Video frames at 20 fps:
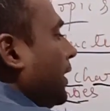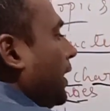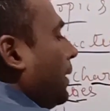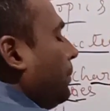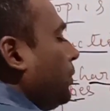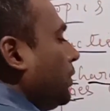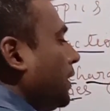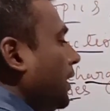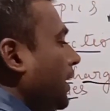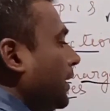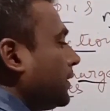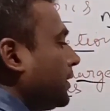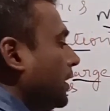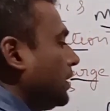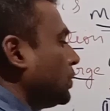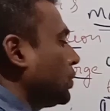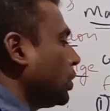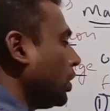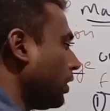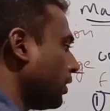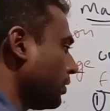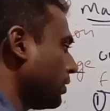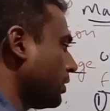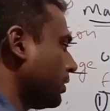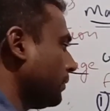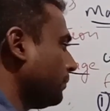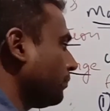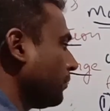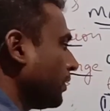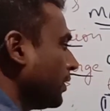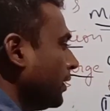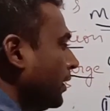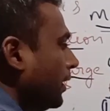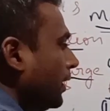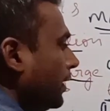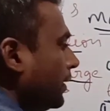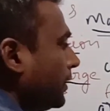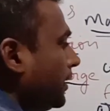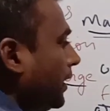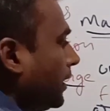about electric charge.
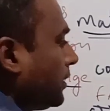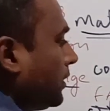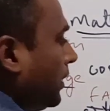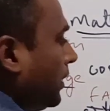Dear